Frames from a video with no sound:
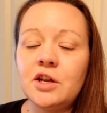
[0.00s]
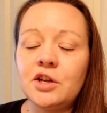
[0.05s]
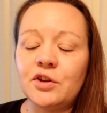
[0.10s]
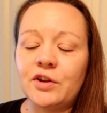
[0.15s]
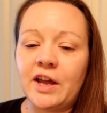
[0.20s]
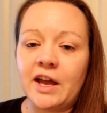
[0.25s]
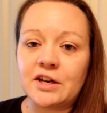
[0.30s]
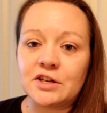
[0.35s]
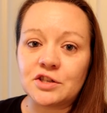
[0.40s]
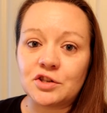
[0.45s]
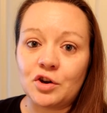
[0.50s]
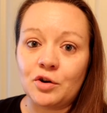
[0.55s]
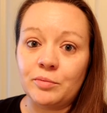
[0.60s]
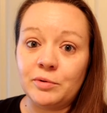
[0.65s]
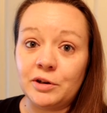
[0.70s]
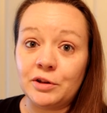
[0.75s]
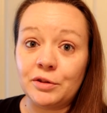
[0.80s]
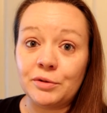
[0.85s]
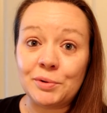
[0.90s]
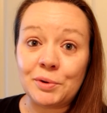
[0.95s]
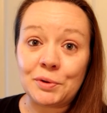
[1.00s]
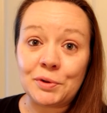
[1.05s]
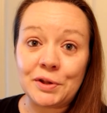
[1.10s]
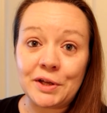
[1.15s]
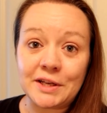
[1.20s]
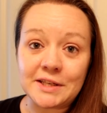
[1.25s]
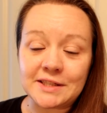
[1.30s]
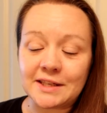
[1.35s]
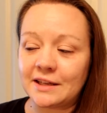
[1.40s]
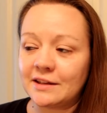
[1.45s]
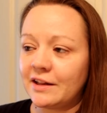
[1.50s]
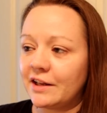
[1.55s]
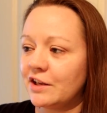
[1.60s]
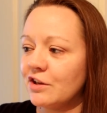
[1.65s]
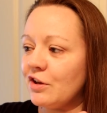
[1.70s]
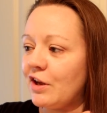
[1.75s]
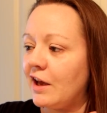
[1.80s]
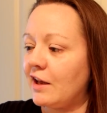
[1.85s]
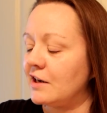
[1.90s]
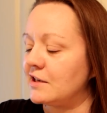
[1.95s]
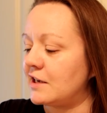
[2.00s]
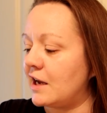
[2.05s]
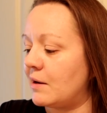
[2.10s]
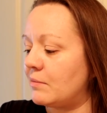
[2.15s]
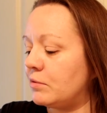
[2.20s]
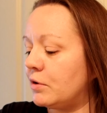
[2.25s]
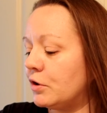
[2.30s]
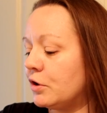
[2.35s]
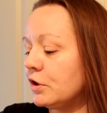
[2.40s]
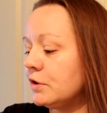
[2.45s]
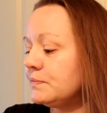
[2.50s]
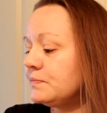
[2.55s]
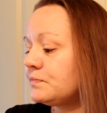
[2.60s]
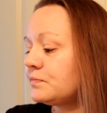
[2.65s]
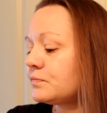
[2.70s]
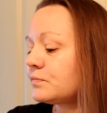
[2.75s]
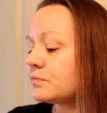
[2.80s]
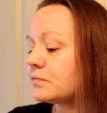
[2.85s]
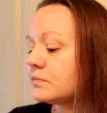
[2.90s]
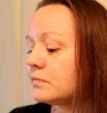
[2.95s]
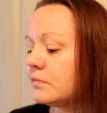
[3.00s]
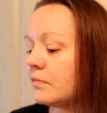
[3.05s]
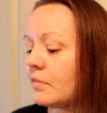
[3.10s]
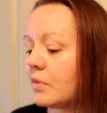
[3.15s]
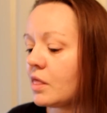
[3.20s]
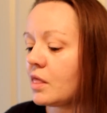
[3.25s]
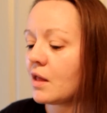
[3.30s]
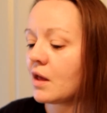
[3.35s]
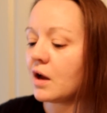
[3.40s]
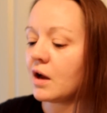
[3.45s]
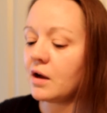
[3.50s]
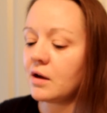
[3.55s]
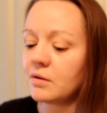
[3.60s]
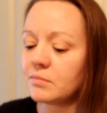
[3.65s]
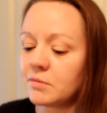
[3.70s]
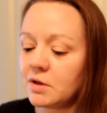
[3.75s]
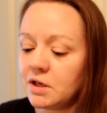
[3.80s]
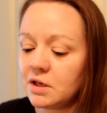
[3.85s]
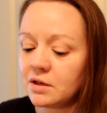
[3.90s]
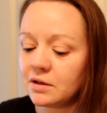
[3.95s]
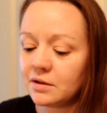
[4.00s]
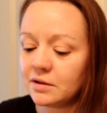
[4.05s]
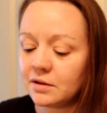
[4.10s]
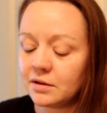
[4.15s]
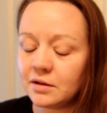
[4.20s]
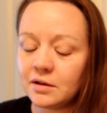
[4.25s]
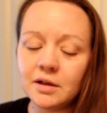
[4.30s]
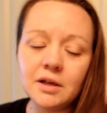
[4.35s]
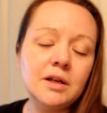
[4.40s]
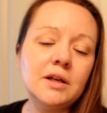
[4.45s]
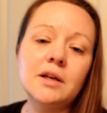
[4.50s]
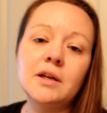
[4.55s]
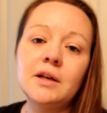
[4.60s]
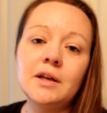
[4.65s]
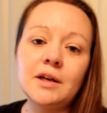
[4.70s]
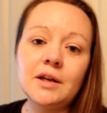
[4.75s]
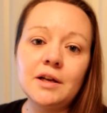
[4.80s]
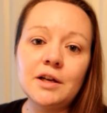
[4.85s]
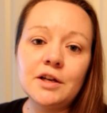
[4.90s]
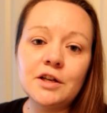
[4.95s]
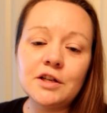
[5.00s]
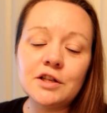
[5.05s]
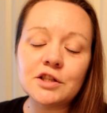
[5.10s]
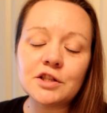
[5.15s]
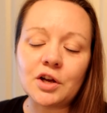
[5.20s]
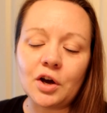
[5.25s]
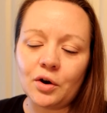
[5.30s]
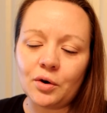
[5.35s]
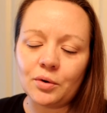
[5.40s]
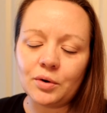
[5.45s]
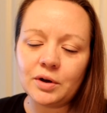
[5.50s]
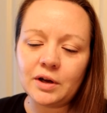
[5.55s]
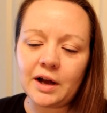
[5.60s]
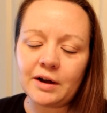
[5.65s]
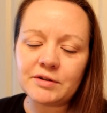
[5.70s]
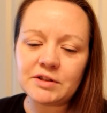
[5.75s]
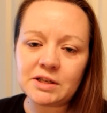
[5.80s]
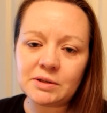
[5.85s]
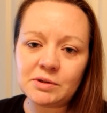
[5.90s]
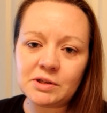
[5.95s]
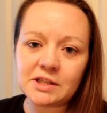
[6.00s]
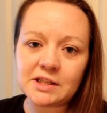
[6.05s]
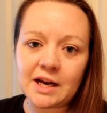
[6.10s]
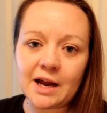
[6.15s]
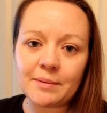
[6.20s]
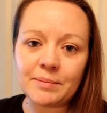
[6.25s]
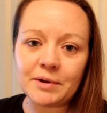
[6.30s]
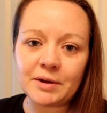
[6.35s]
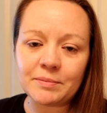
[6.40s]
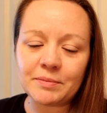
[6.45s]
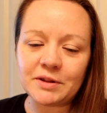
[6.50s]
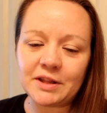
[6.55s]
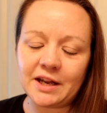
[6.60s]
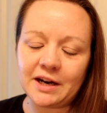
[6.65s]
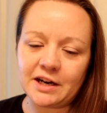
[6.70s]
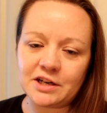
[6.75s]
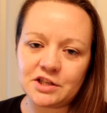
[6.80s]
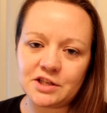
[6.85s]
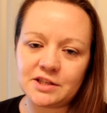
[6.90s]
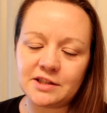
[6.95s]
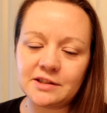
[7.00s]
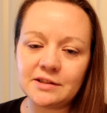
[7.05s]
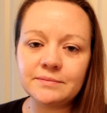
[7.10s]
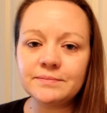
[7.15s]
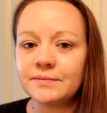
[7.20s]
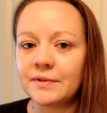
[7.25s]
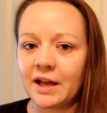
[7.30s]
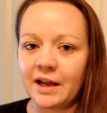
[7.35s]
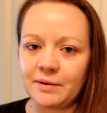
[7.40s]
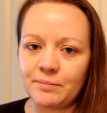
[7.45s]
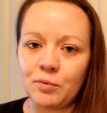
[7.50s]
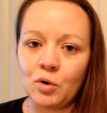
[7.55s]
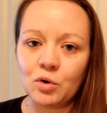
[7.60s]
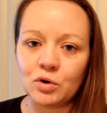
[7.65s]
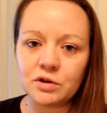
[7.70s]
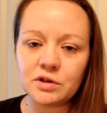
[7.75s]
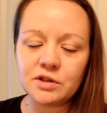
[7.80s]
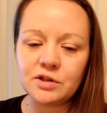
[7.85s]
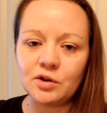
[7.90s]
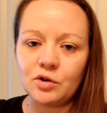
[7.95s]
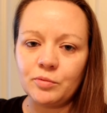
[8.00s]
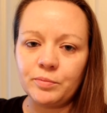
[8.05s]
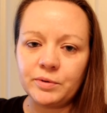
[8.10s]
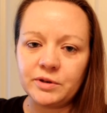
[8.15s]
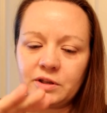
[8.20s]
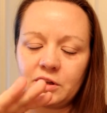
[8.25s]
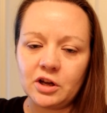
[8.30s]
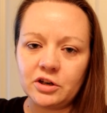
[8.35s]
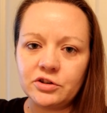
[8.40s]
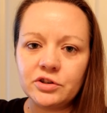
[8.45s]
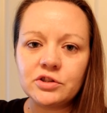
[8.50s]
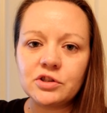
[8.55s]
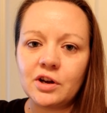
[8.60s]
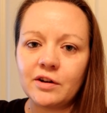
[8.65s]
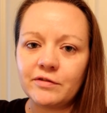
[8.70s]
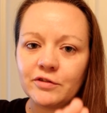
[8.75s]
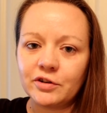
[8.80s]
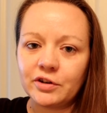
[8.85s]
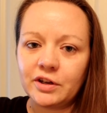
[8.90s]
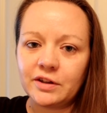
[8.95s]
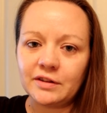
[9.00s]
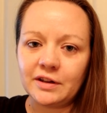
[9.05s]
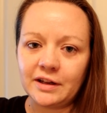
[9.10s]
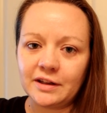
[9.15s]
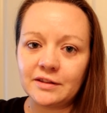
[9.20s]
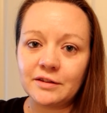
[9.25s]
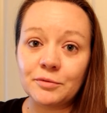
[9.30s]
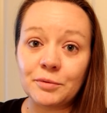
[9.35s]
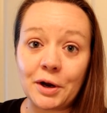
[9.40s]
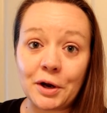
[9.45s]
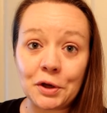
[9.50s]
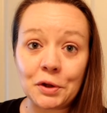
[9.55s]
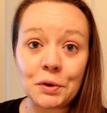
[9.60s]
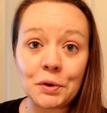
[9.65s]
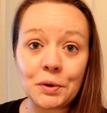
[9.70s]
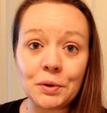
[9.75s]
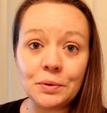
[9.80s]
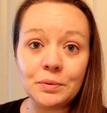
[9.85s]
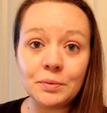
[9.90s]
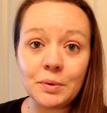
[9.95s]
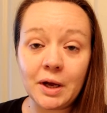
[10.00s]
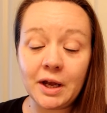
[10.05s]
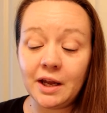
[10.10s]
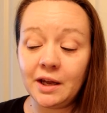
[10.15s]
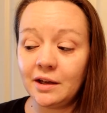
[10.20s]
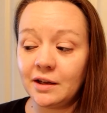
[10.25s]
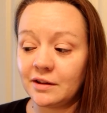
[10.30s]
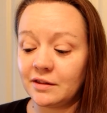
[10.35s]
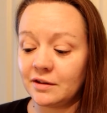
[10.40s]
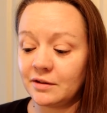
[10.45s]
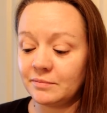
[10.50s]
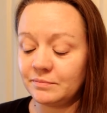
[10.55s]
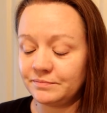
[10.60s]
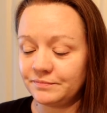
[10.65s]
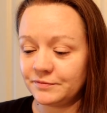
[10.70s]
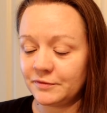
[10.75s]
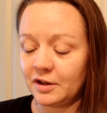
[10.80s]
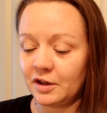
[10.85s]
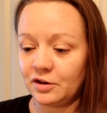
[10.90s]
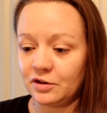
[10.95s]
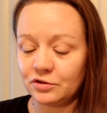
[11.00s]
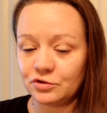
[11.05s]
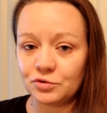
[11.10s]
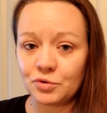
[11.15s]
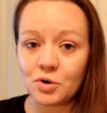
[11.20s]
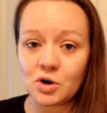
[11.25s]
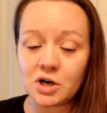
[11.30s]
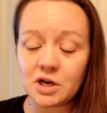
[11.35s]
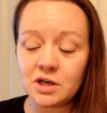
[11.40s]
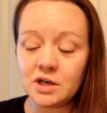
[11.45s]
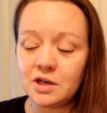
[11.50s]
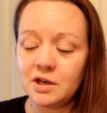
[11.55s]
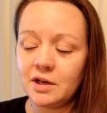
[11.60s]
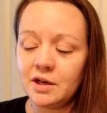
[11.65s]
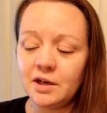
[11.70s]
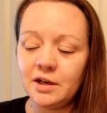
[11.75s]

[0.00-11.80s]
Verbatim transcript: You can't just open it and throw things in like you can a top loader. Um, so I was able to stop it, but then I just, I poured soap and laundry softener in like the regular way in the little drawer.